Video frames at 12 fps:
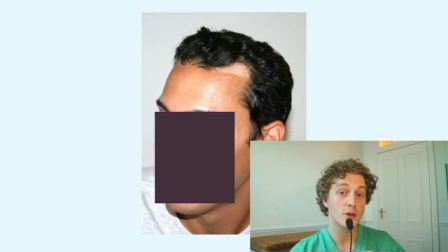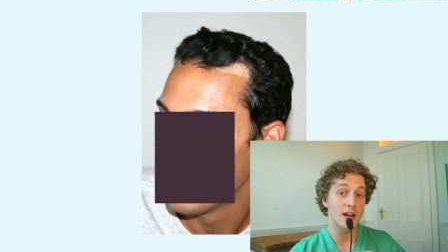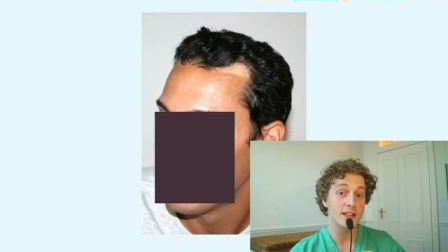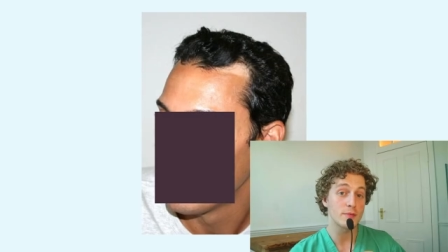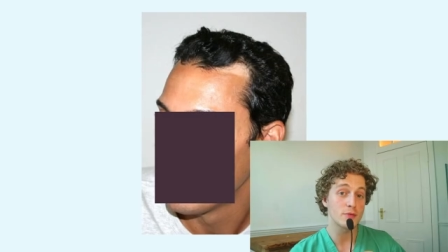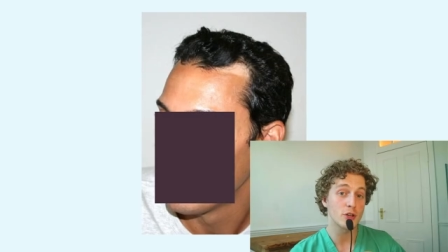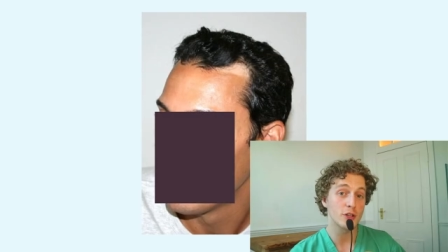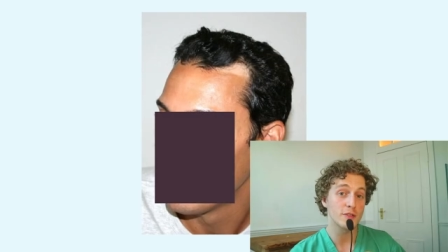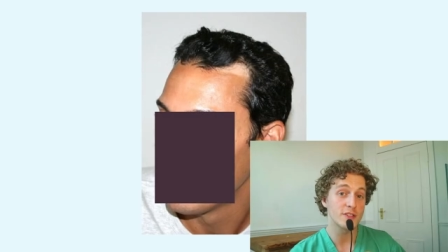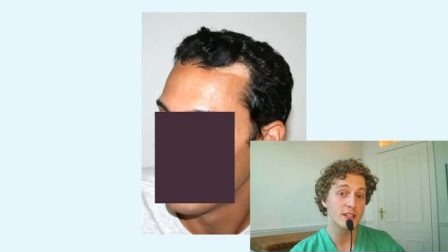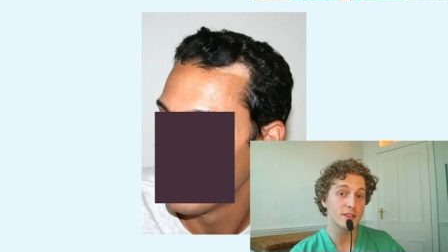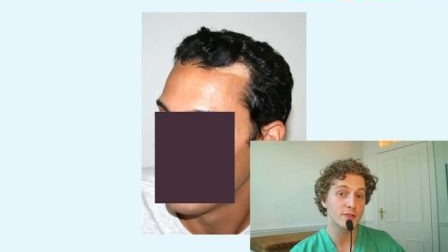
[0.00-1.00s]
I'm sure you've
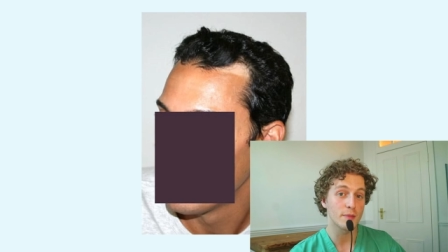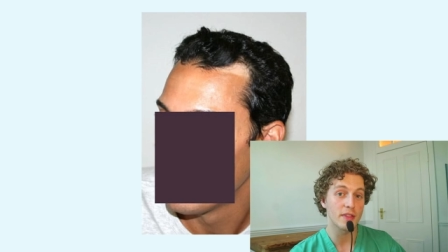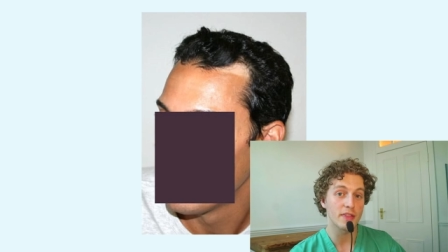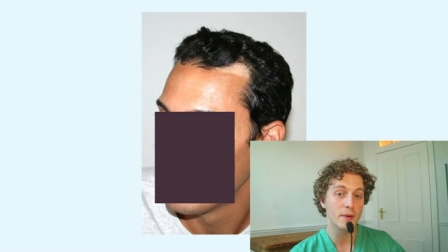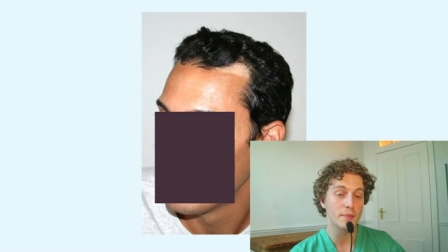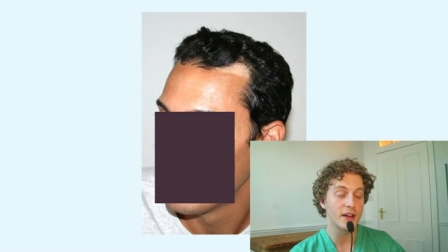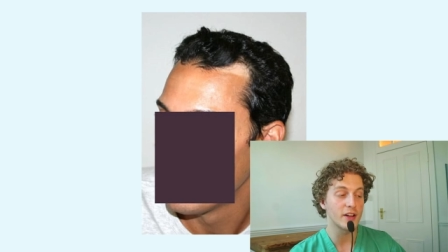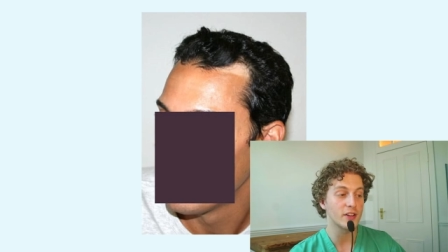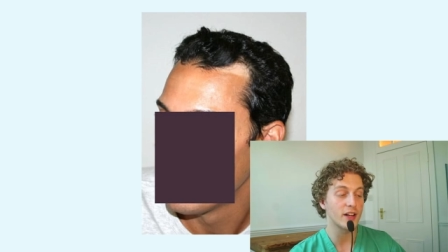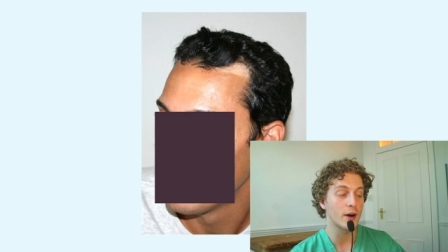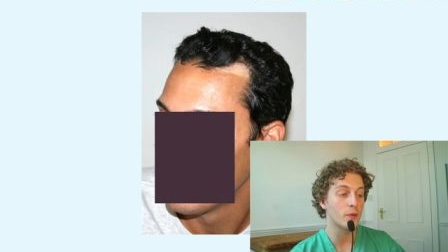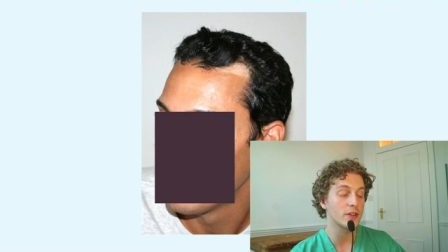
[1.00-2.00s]
seen from the thumbnail,
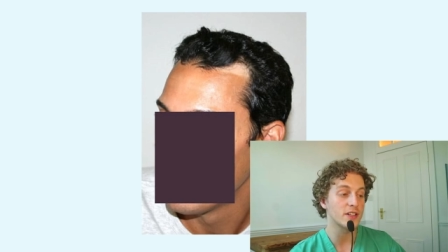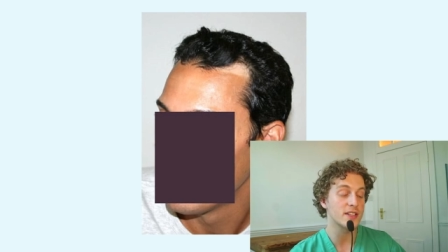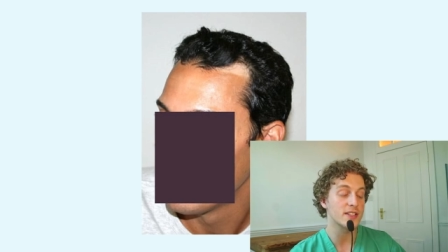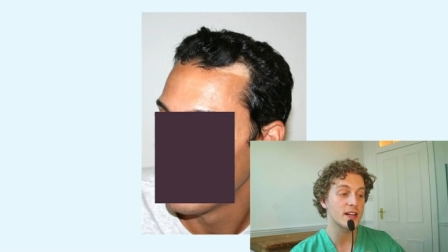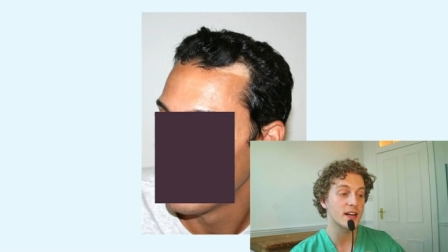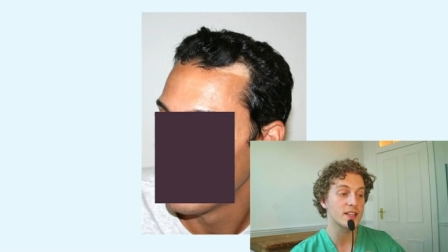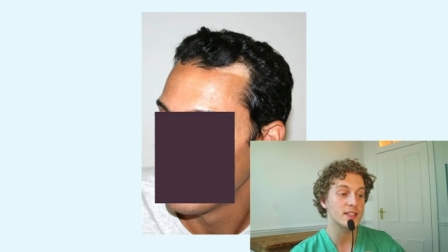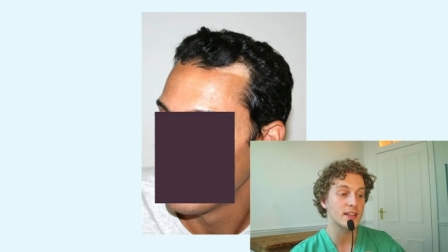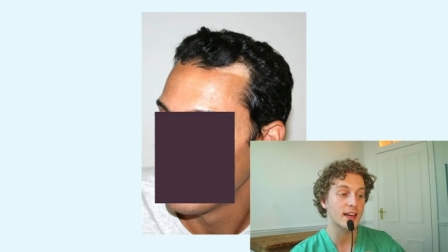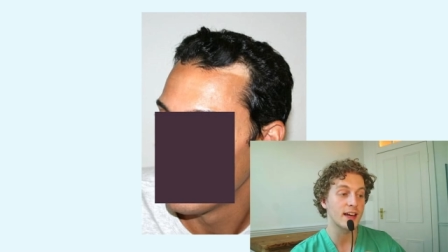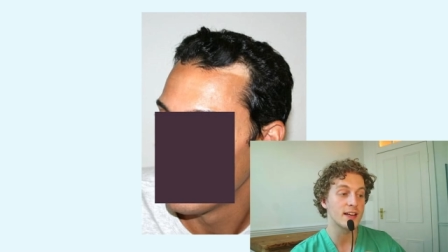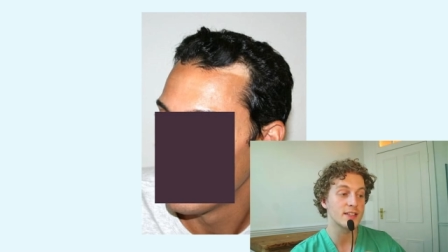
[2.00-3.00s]
I want to discuss the
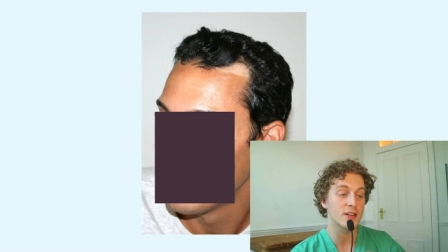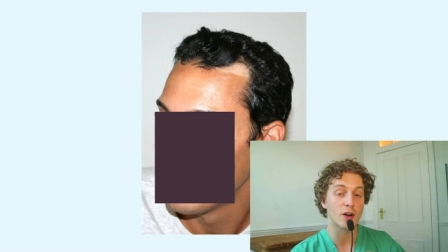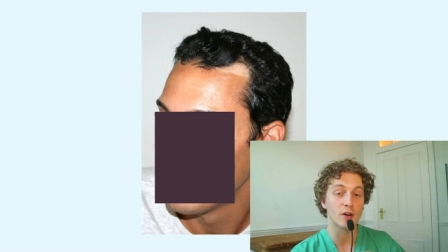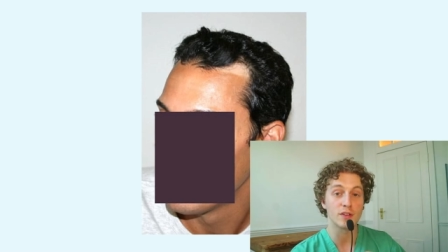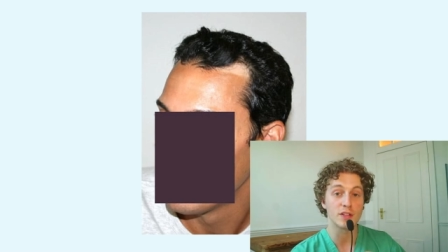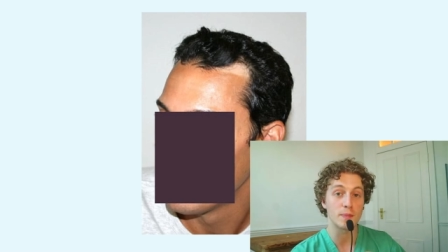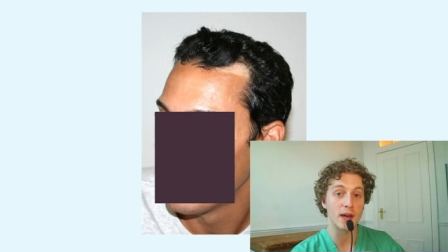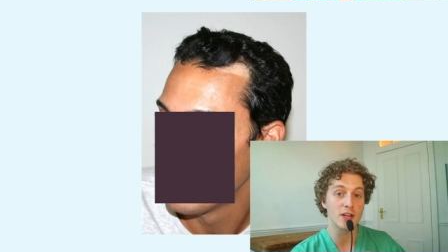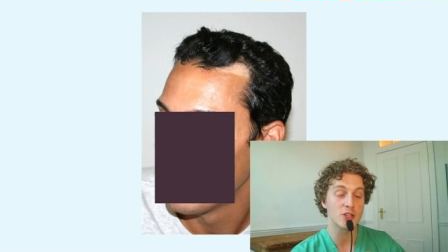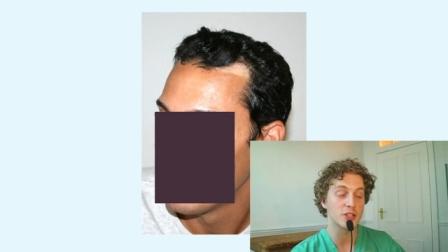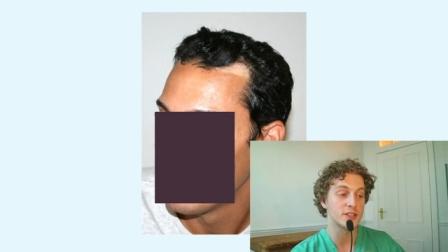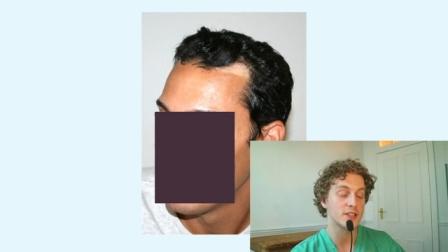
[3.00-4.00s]
case of this
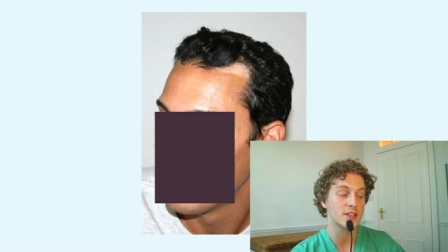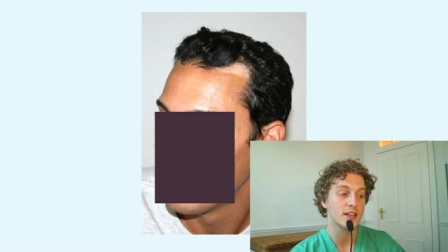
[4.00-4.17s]
patient.